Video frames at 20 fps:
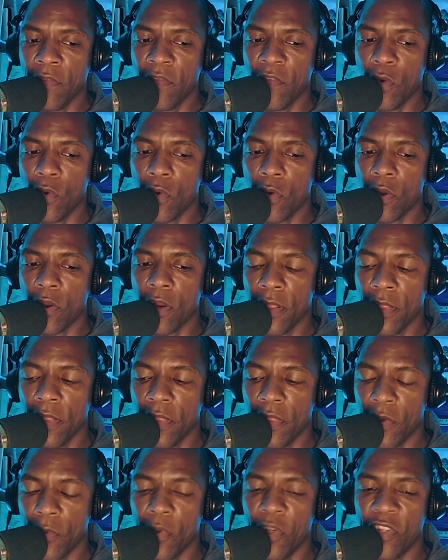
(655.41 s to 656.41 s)
for
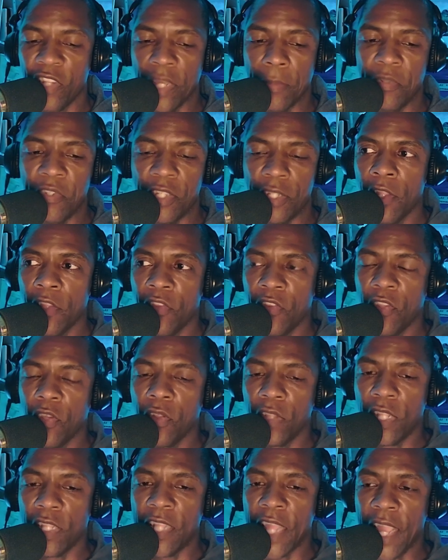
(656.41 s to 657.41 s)
the reception
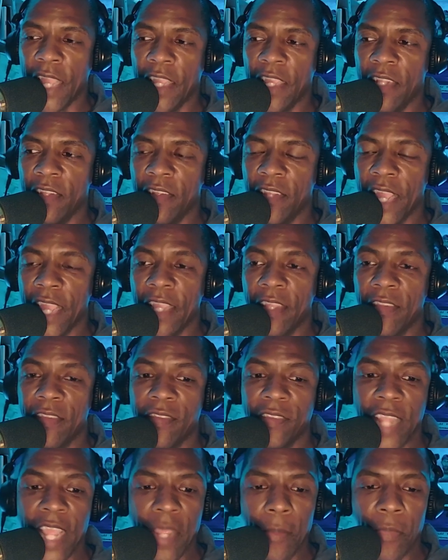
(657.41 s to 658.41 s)
so that they can take
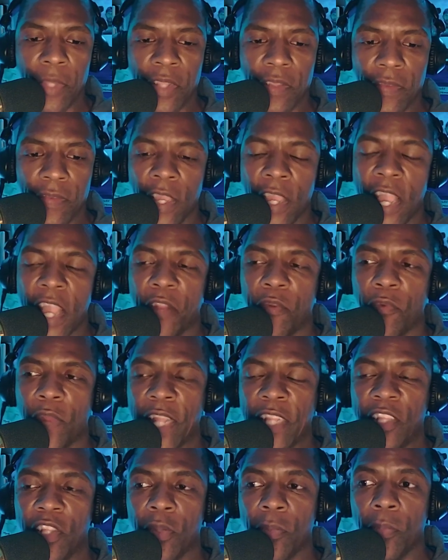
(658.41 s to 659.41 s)
statements and
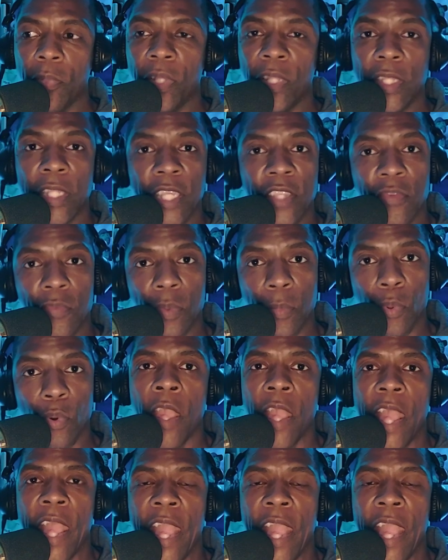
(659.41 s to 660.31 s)
write their police report.